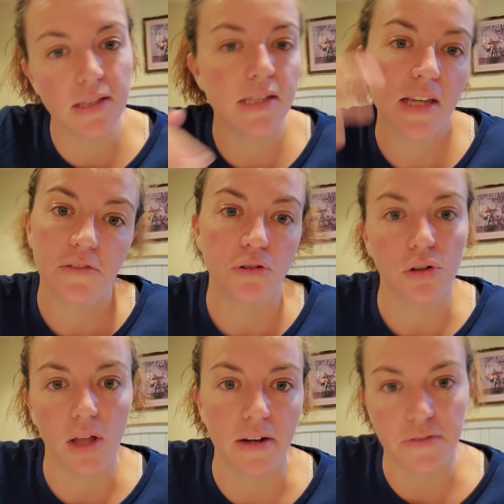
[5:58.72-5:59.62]
after a
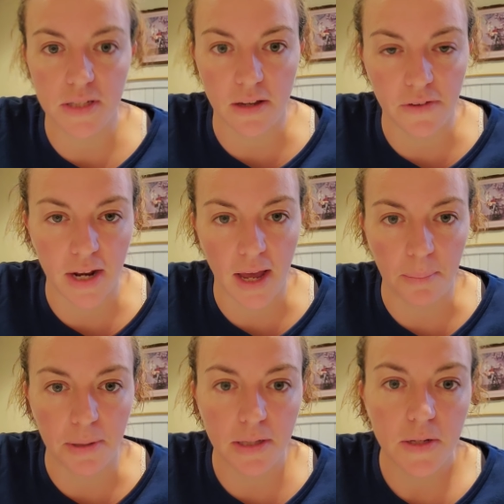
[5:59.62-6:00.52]
lot of stuff had
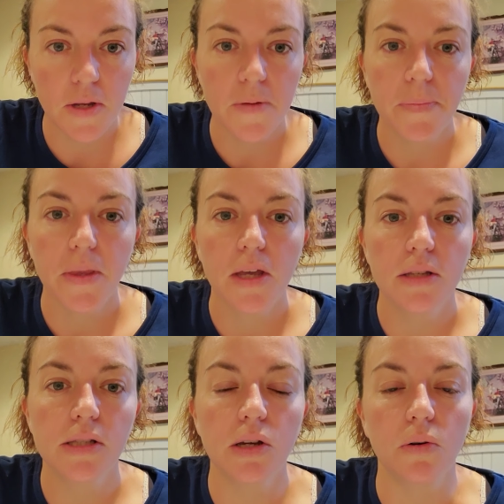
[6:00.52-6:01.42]
happened.
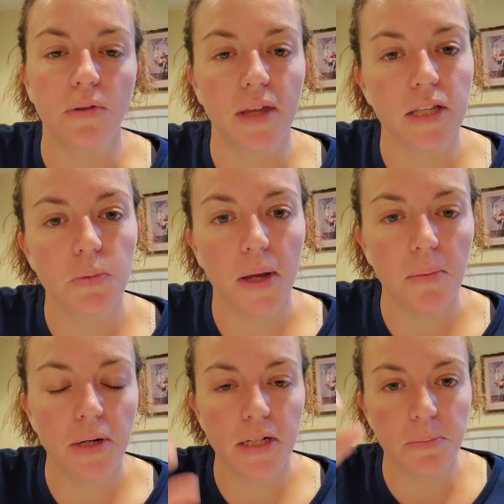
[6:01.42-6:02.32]
So that's why I
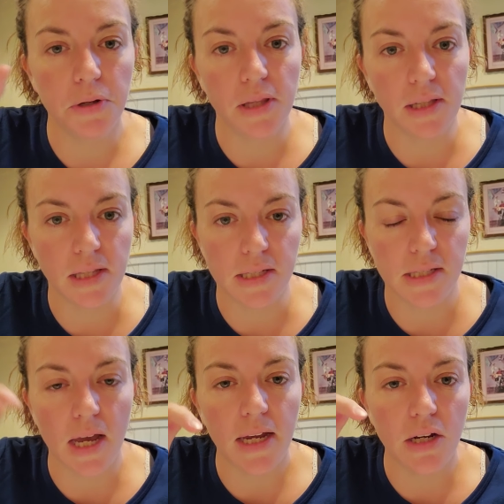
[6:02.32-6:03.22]
wanted to put that the
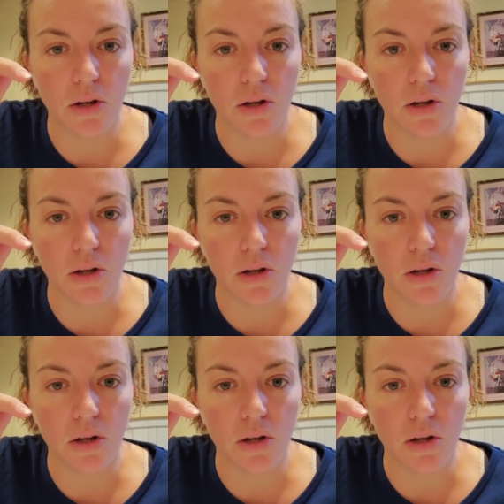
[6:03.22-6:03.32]
side